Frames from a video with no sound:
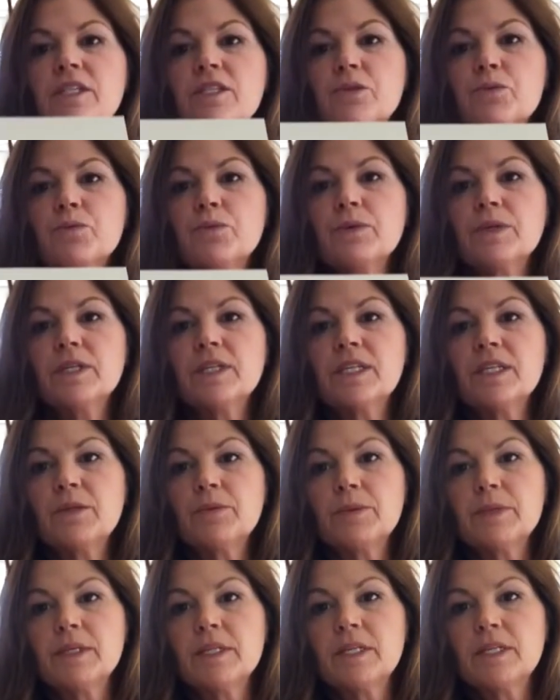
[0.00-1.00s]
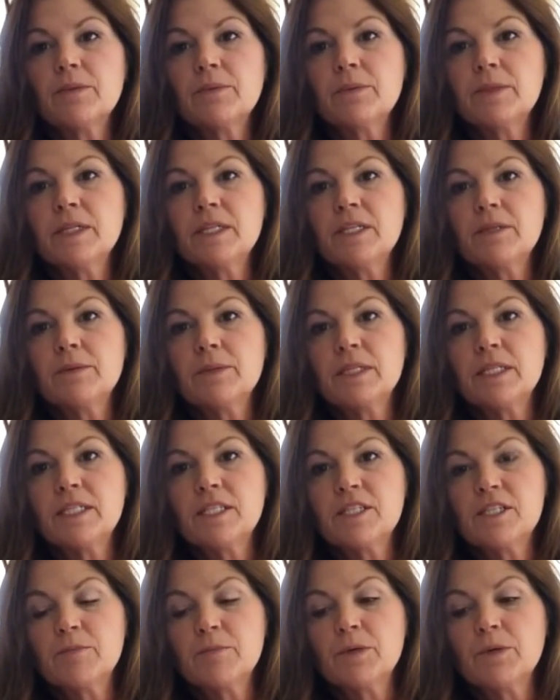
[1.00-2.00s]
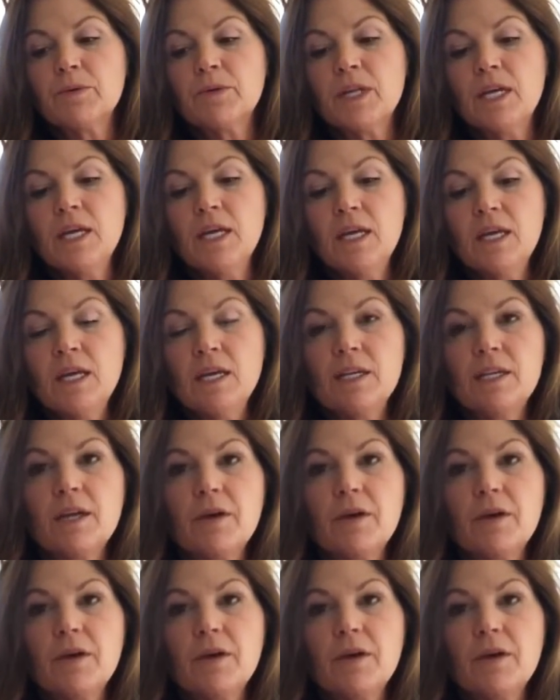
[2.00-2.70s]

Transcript: really, really, really, really smooth. Now